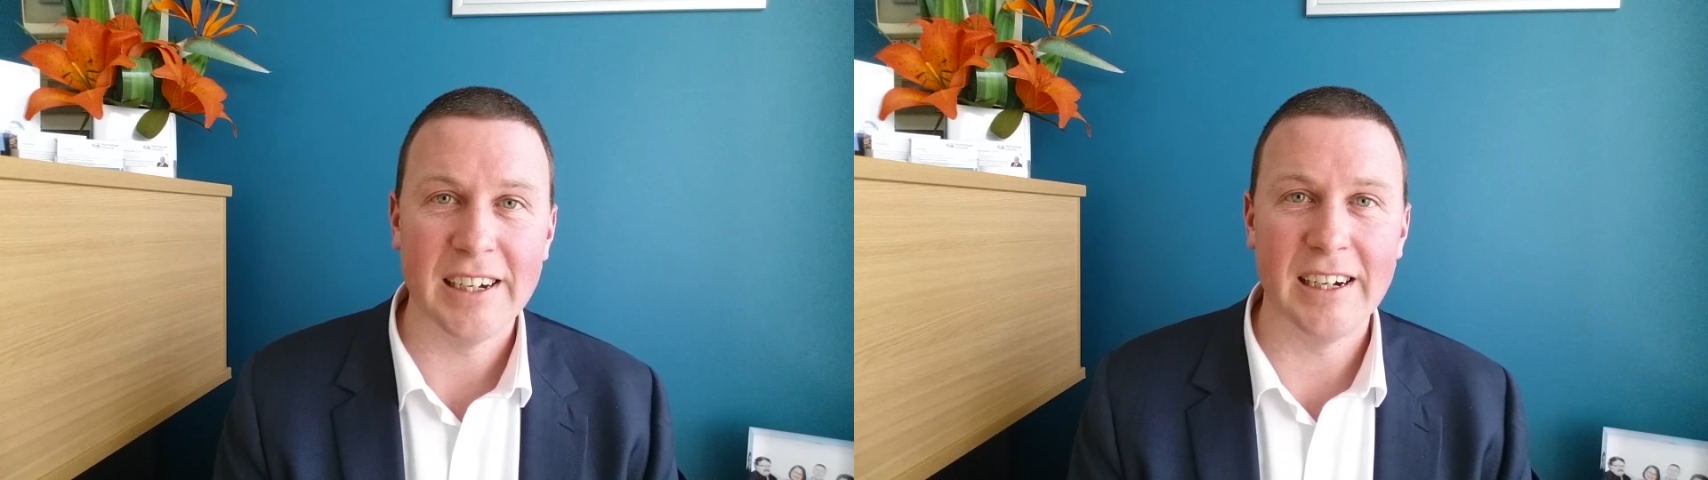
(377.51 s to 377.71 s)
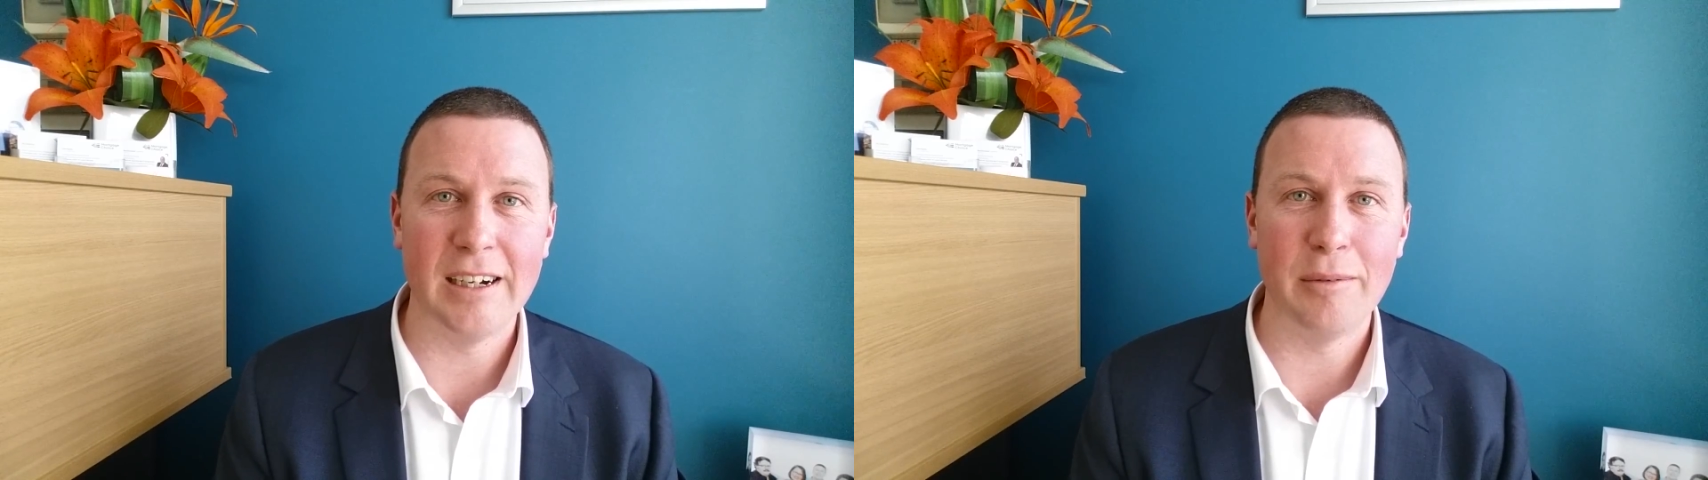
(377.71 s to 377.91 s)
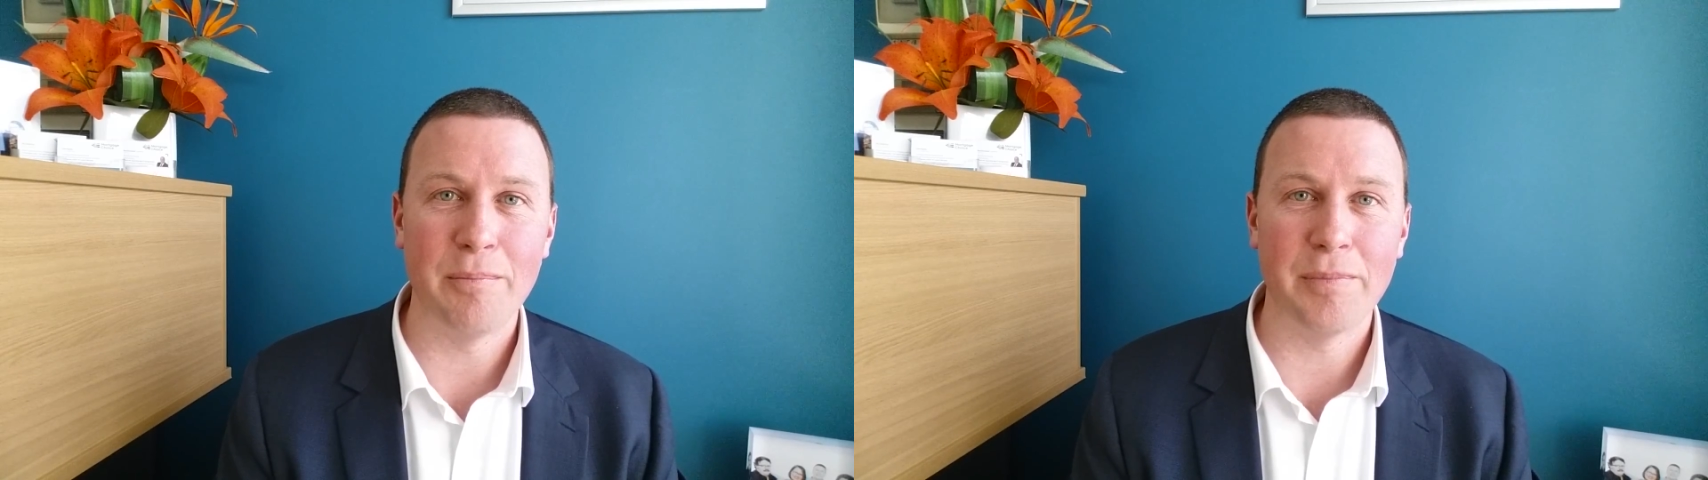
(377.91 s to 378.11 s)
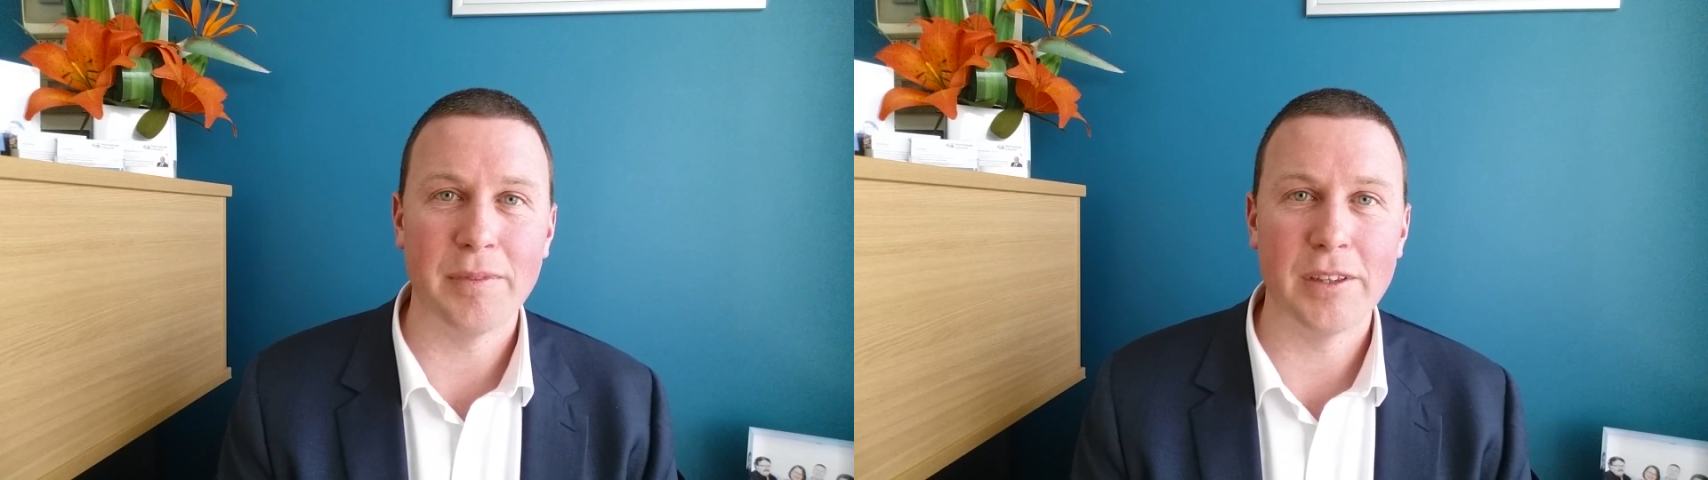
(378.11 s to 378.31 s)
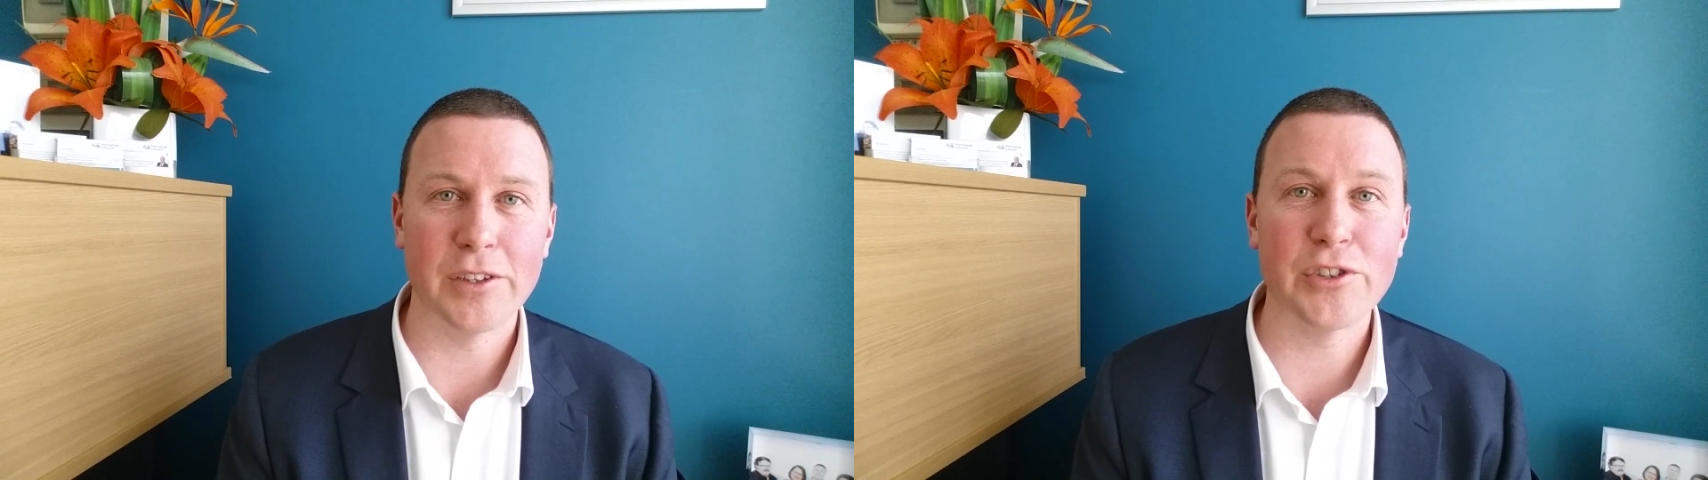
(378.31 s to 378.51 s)

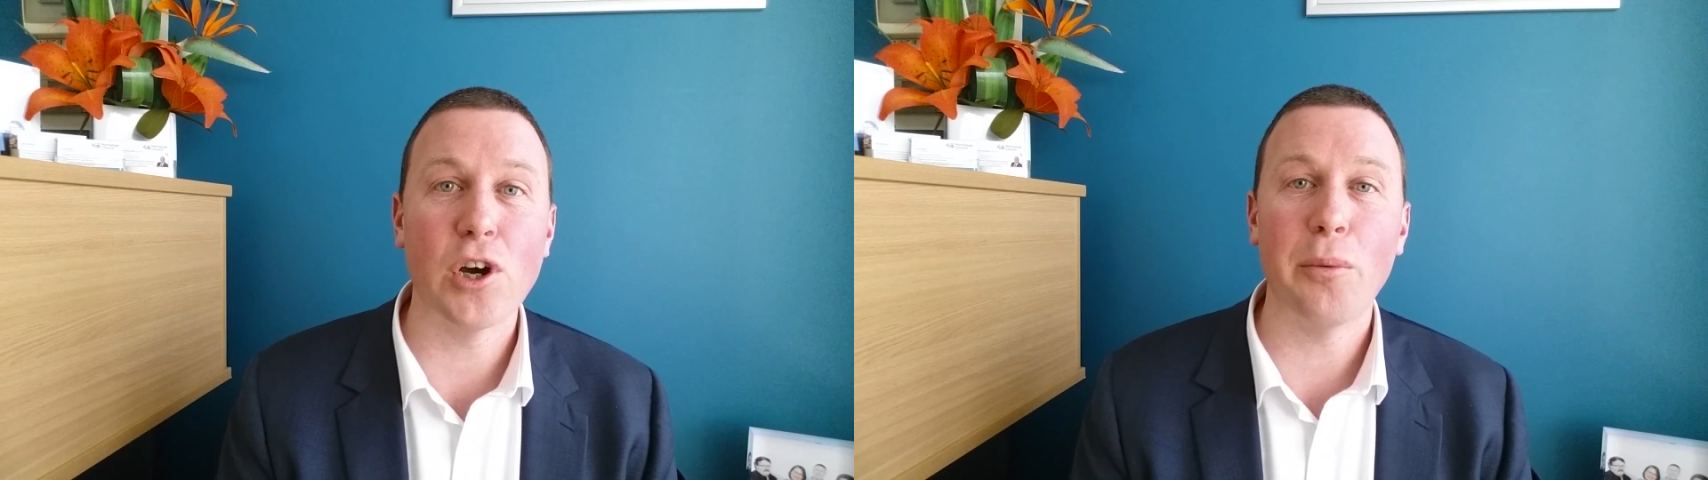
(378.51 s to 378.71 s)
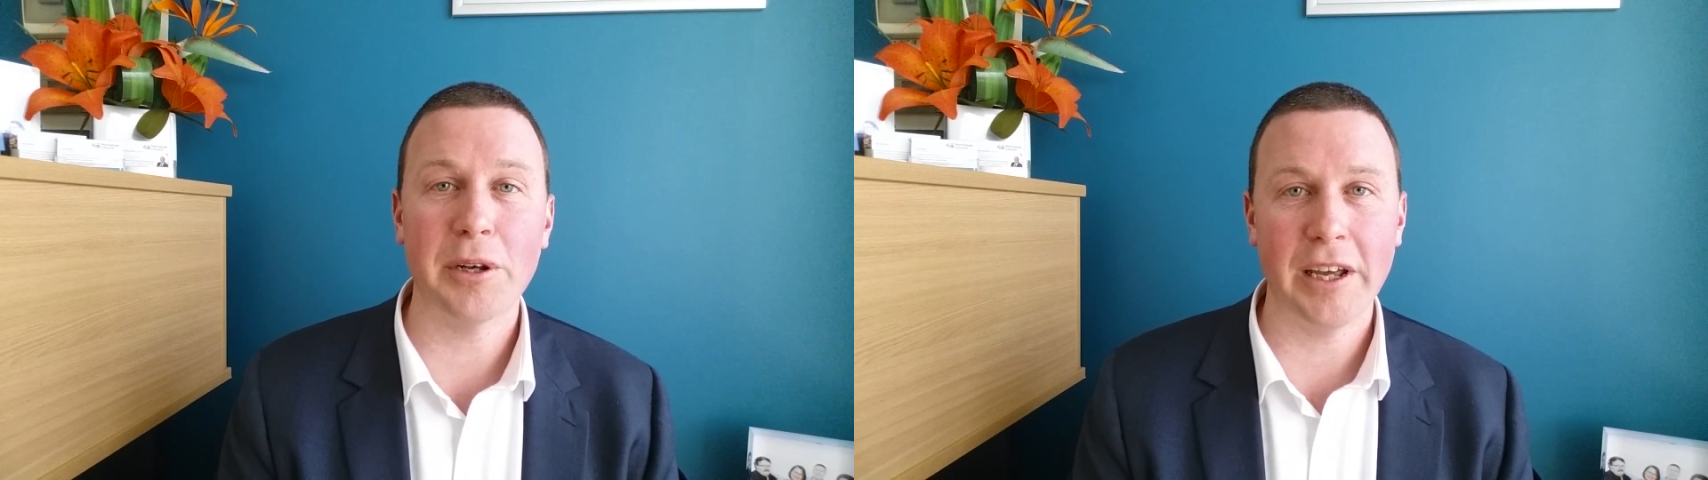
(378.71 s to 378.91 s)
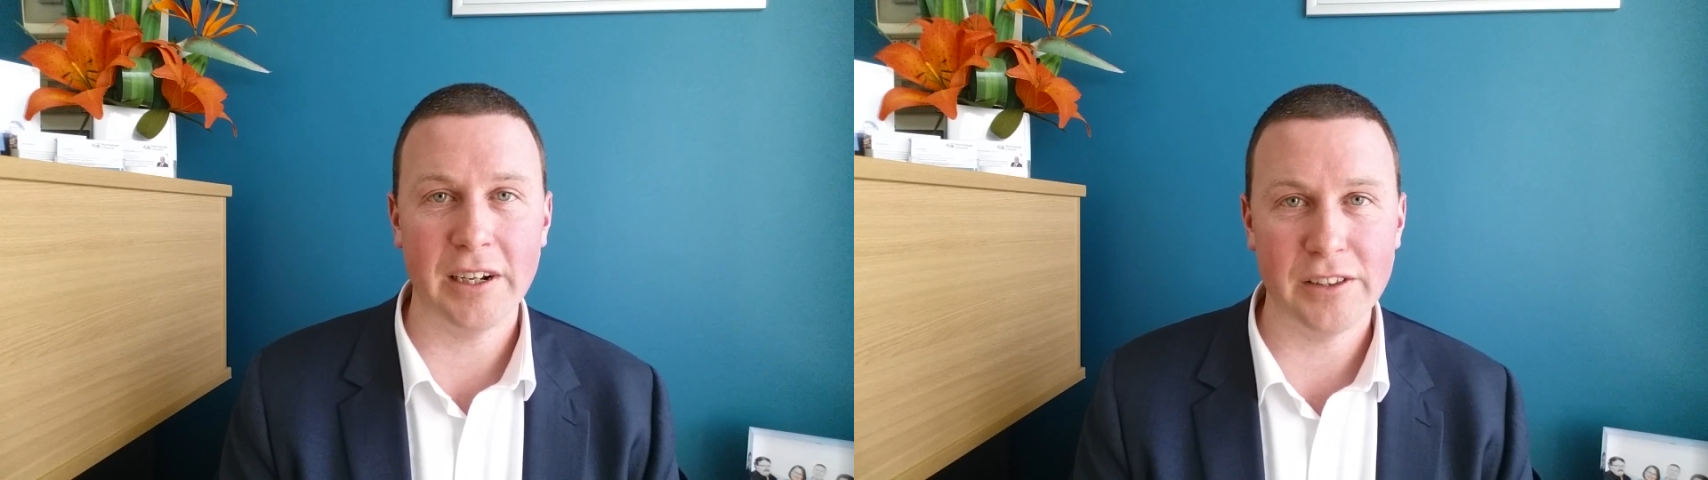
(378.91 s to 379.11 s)
that's culminated